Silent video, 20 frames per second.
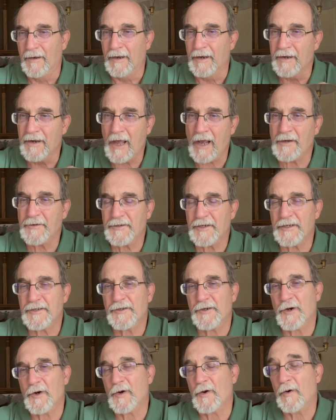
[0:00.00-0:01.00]
not just
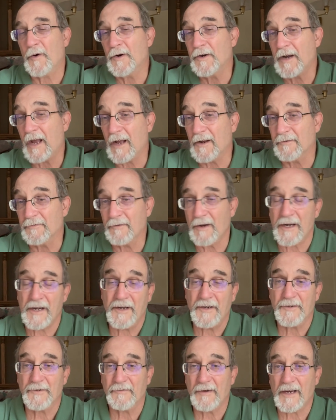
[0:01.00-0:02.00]
sure or not
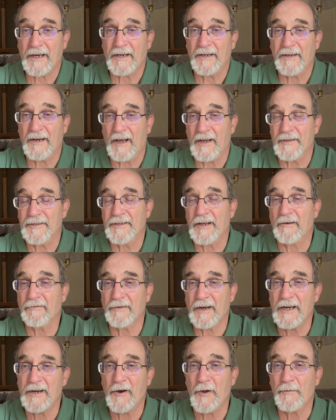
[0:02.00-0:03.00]
ready to recognize, not
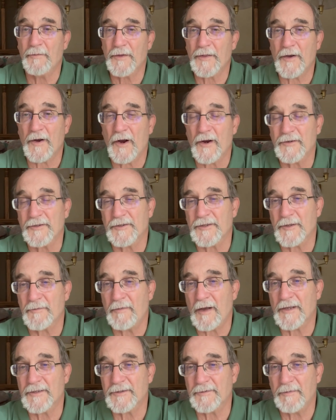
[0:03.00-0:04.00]
ready to open their hearts to the
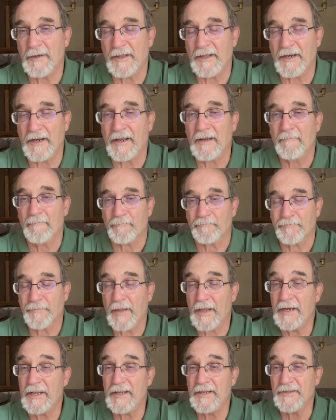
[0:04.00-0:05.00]
possibility
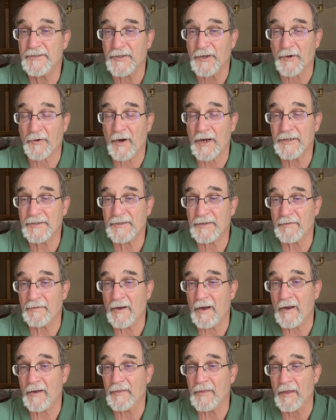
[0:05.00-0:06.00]
that he is the Christ of
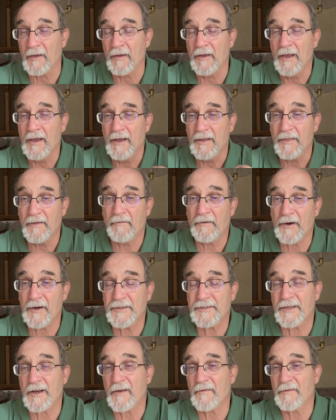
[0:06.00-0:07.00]
God, the very
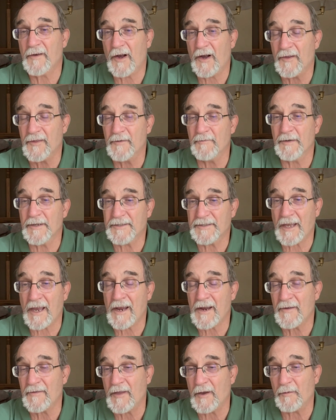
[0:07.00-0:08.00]
Son of God, the
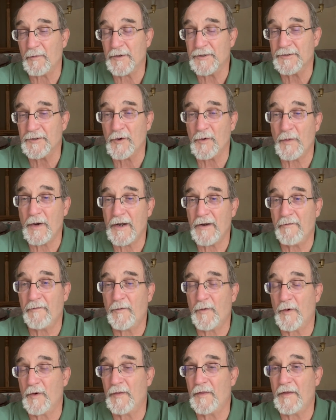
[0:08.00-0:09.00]
Messiah that was so waited
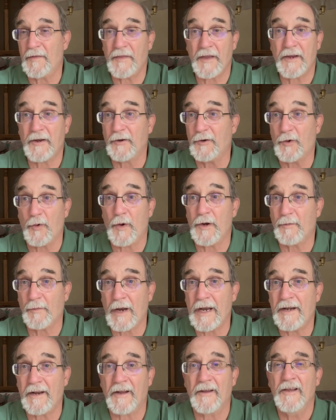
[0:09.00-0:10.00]
for, that they could quit
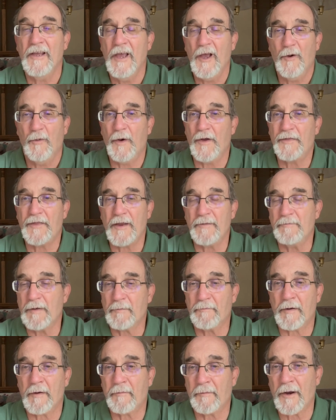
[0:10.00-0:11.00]
waiting. What they'd
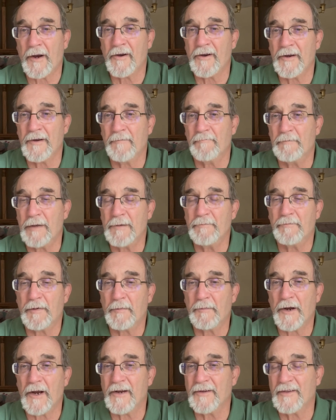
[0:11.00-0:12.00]
been
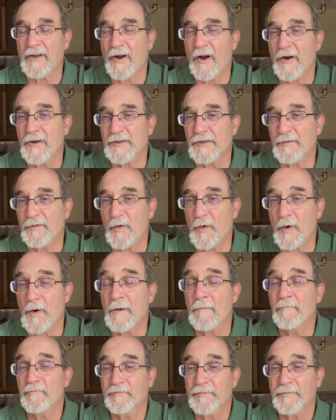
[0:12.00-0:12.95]
preparing their hearts for